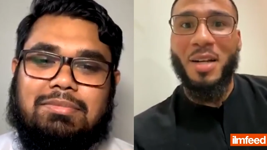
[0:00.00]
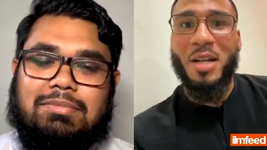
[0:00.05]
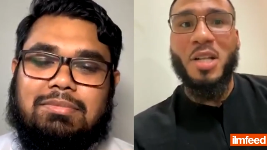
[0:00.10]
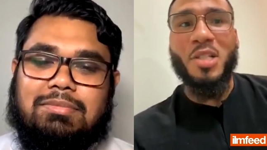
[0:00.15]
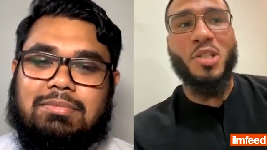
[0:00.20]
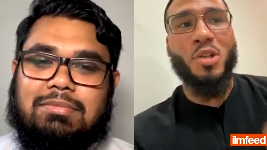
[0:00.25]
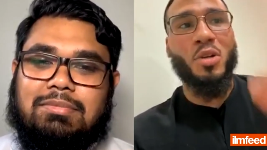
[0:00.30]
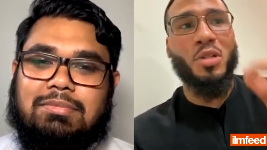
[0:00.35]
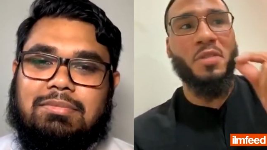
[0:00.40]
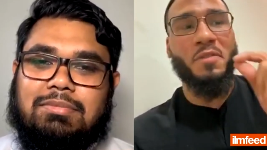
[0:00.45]

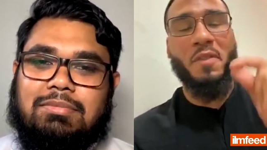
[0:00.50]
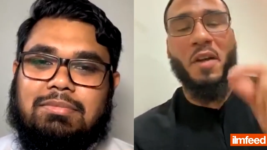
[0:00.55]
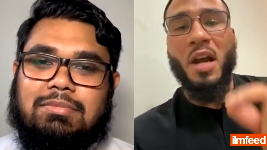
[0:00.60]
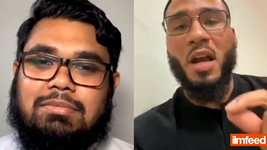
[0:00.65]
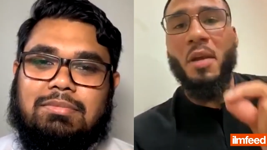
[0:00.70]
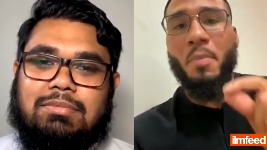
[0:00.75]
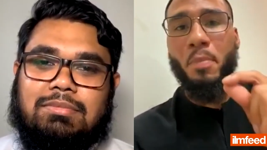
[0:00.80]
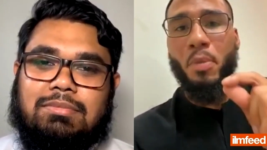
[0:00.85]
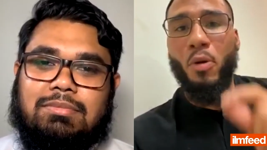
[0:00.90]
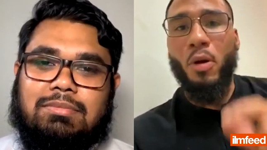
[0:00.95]
Speaker 1: So it's
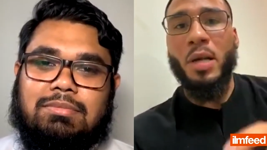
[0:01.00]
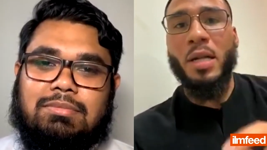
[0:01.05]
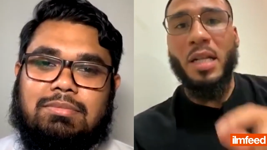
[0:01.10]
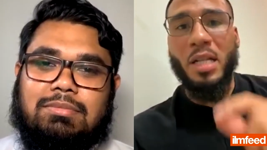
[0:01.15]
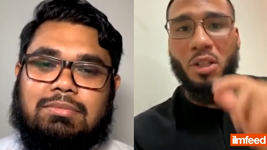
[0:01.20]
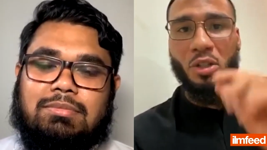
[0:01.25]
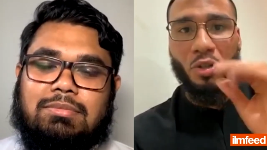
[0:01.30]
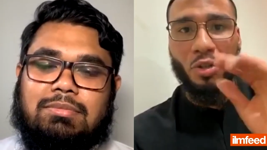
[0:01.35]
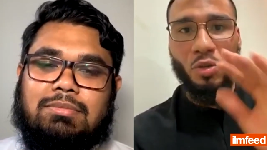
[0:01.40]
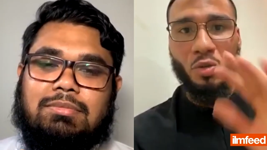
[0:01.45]
very important
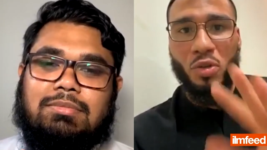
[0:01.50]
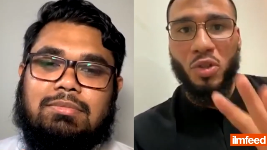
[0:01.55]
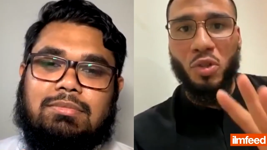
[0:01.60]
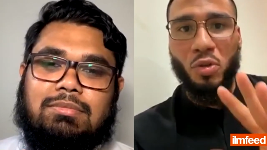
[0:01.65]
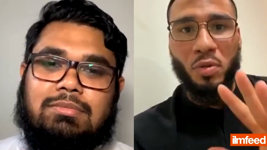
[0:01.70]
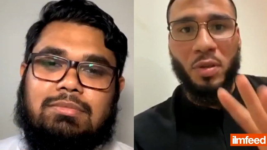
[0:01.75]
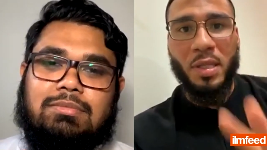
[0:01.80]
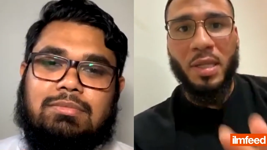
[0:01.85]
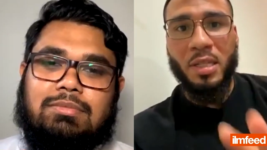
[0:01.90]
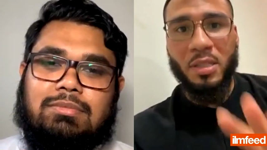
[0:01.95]
that you do
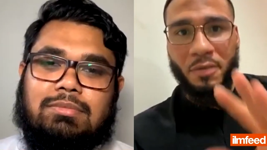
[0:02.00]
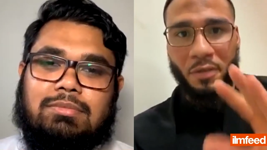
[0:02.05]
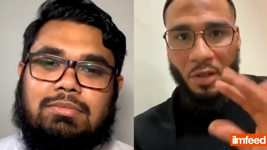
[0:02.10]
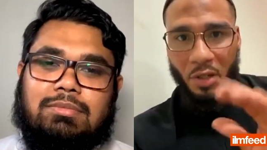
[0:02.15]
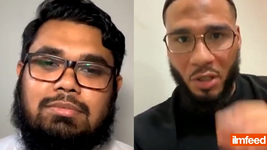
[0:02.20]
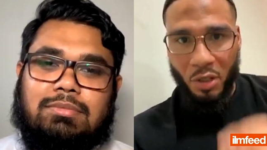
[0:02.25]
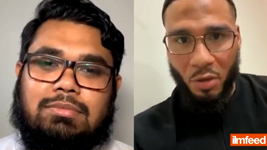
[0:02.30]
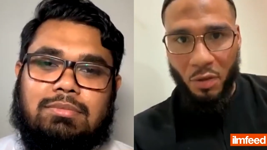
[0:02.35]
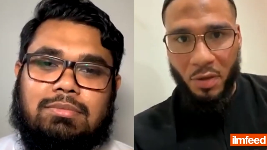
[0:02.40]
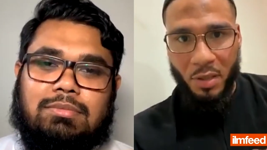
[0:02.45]
two things for
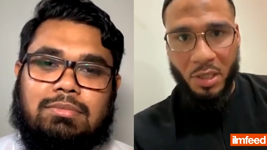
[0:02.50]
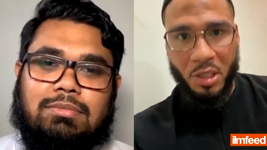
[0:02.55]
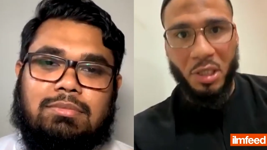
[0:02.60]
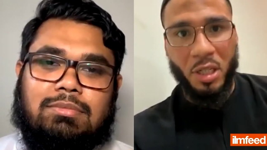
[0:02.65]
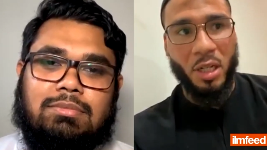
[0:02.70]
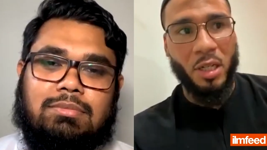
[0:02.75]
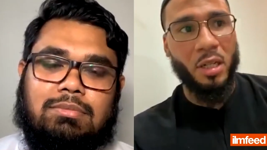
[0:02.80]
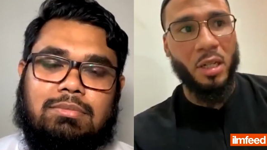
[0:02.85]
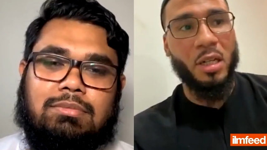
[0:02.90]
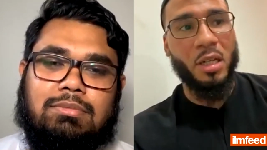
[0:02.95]
the youth,
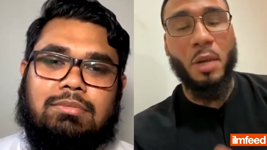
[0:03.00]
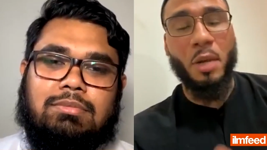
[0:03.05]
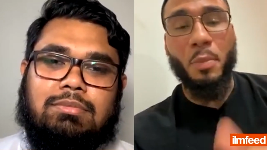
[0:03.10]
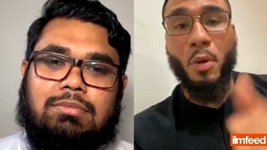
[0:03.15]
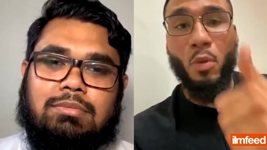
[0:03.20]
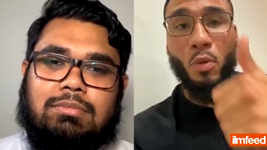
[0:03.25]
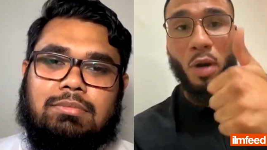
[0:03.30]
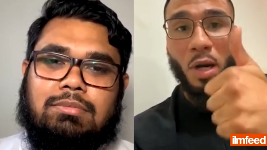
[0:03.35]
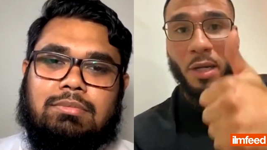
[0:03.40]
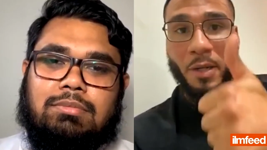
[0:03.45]
inshallah.
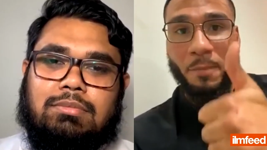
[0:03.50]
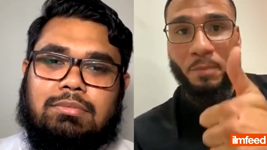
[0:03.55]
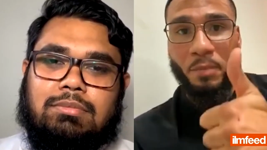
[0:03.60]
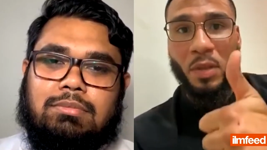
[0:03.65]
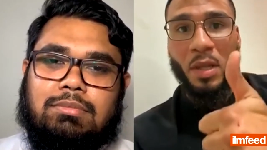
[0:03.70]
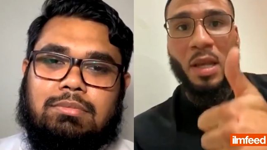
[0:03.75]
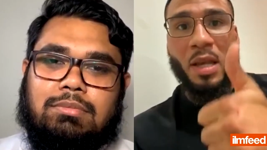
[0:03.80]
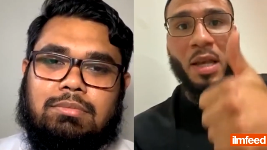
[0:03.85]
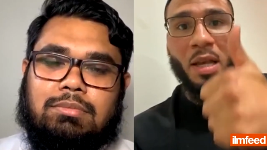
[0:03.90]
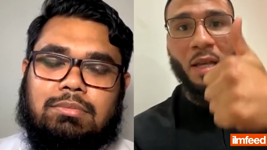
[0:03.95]
Number one,
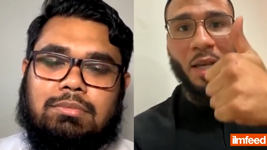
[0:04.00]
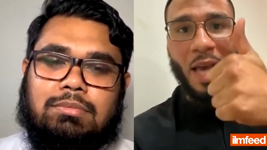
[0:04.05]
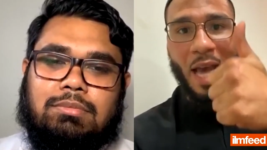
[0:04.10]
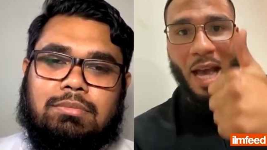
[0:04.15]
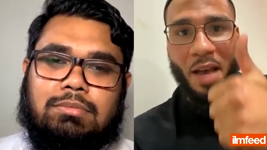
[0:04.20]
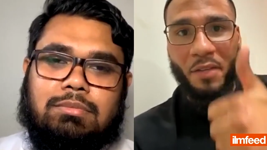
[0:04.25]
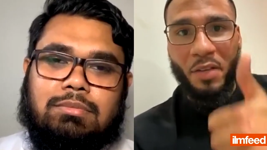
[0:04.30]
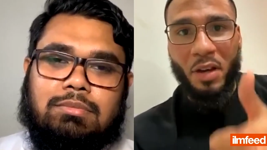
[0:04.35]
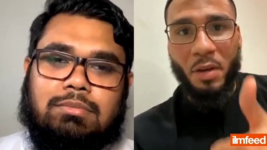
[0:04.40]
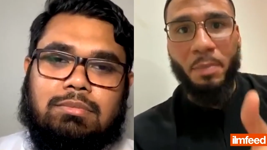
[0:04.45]

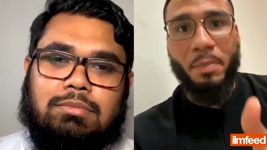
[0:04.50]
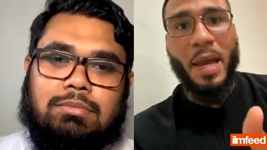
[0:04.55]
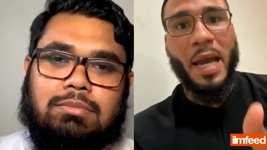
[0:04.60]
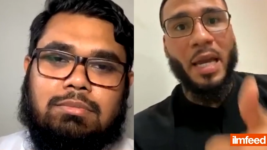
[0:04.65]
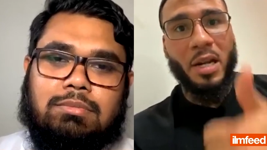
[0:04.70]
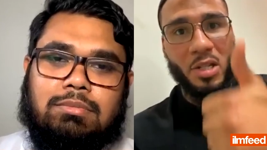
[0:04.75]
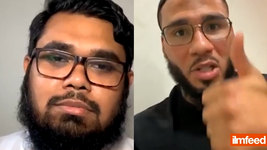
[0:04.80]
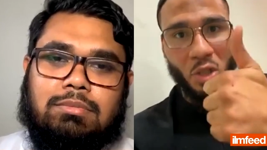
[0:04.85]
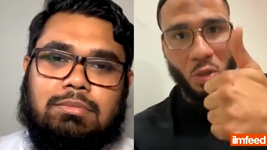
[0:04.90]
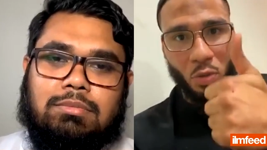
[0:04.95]
have good
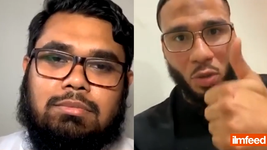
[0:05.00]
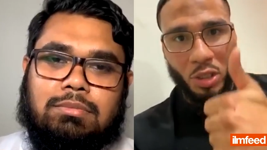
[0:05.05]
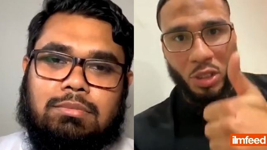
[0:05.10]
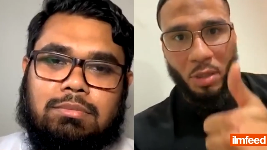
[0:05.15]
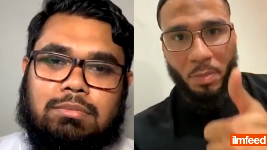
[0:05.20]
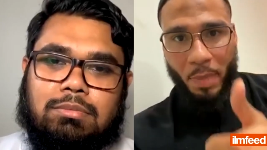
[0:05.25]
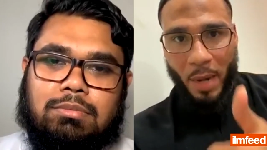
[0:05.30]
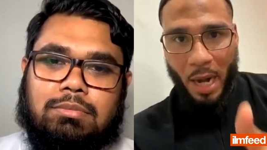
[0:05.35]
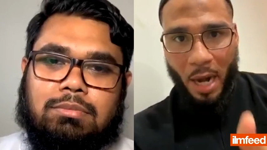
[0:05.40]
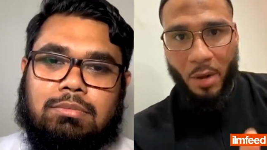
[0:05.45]
manners towards
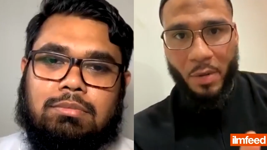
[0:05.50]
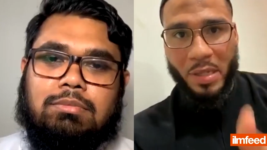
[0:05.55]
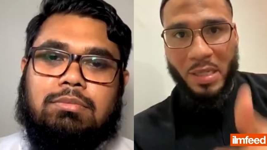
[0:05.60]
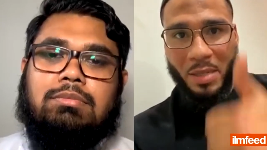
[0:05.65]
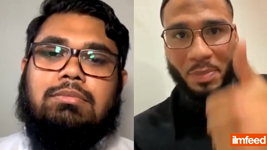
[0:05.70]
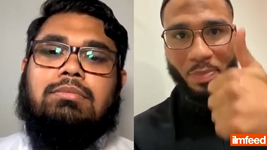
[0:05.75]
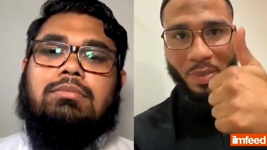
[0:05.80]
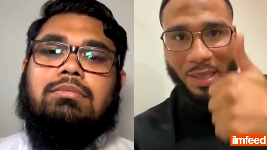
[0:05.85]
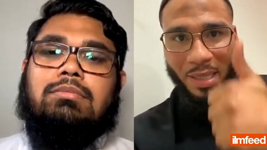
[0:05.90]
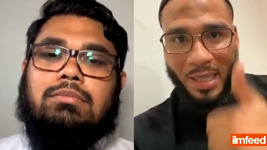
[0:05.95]
your
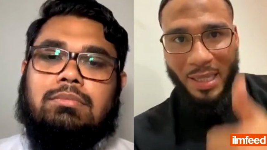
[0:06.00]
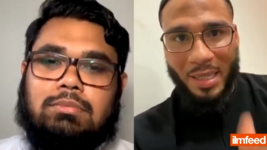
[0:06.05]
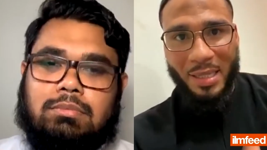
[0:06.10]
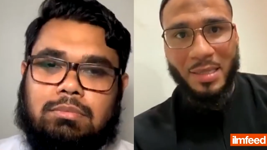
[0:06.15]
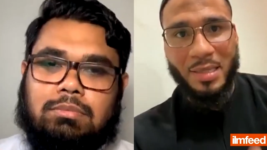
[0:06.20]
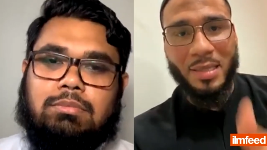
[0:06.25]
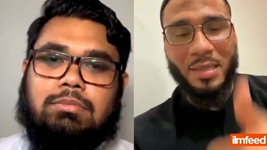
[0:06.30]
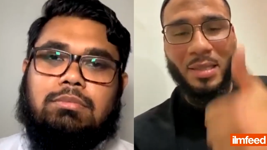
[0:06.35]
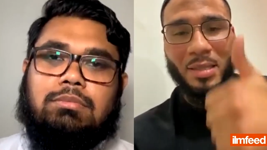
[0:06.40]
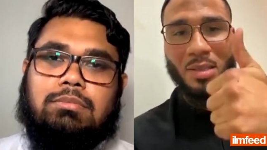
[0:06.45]
parents.
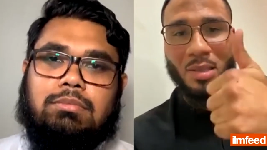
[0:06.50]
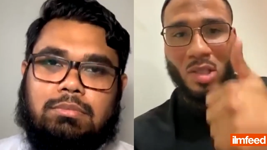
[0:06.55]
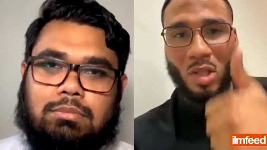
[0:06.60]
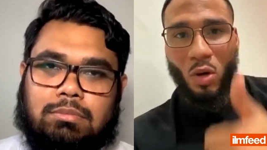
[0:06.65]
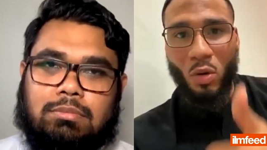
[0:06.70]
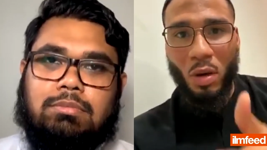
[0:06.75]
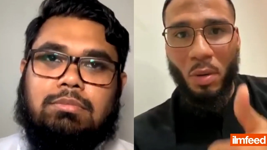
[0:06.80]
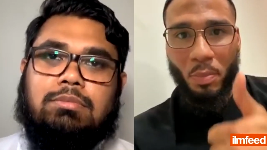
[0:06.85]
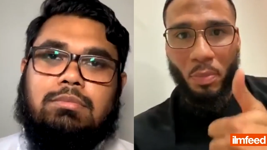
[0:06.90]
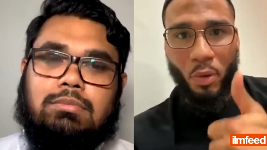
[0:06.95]
Please, this is
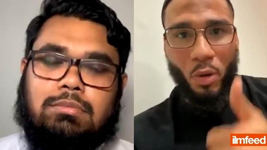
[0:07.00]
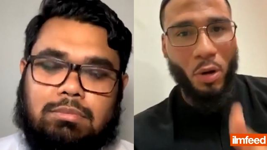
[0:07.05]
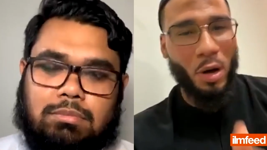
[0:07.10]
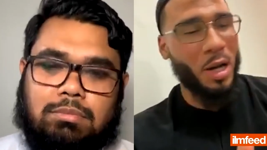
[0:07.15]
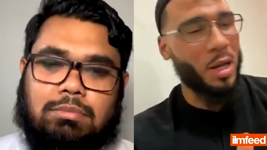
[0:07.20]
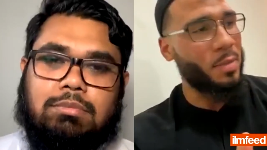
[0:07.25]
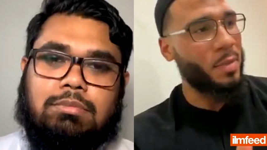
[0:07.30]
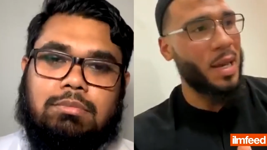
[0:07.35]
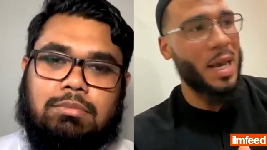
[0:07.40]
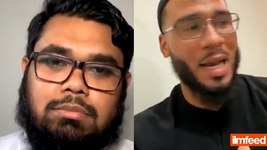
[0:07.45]
so
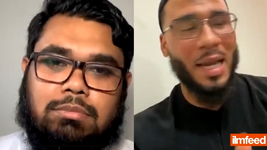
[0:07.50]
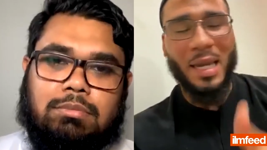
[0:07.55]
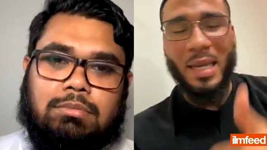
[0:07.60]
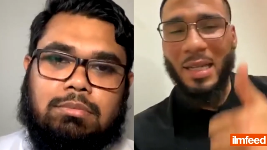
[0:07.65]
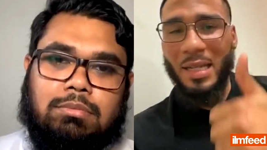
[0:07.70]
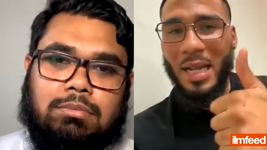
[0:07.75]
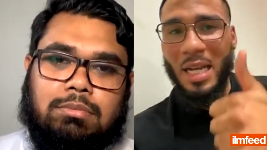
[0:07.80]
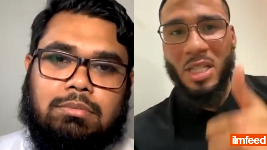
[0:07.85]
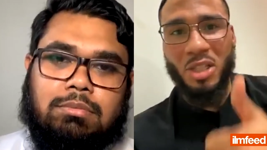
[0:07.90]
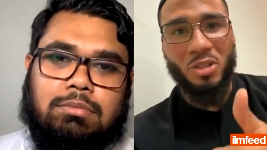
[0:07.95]
important, man. I
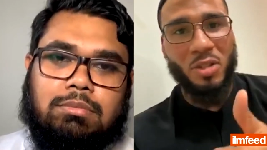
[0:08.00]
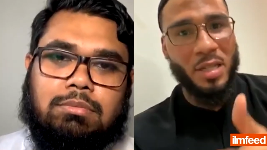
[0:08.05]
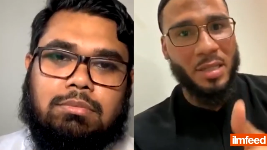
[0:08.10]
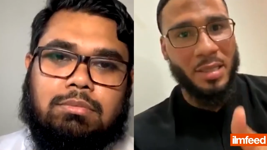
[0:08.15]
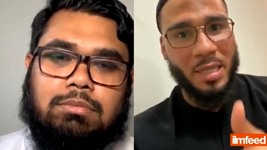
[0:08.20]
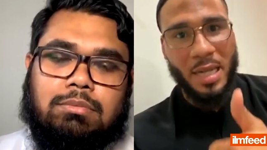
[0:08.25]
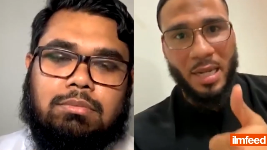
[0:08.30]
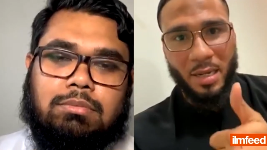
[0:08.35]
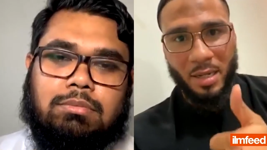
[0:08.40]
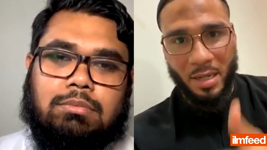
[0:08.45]
cannot
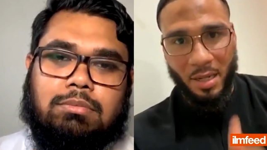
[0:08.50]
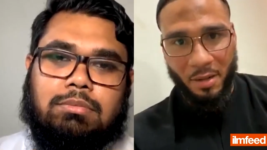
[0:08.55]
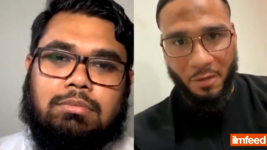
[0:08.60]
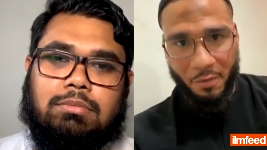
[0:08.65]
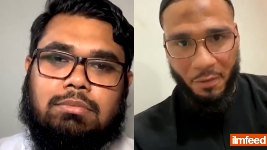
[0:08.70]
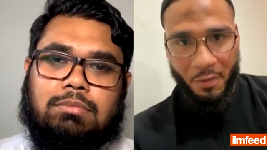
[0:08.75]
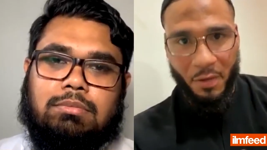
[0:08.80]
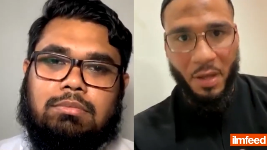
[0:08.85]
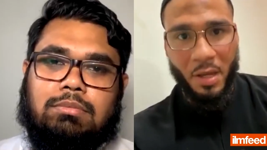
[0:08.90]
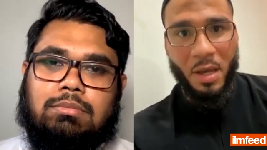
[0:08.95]
stress that
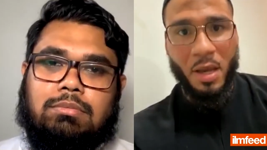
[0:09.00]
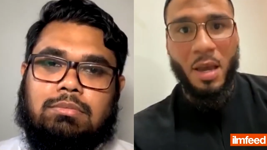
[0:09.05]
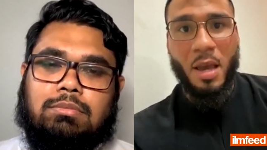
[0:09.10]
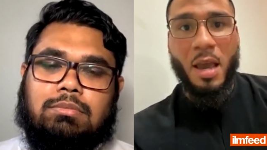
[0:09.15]
enough.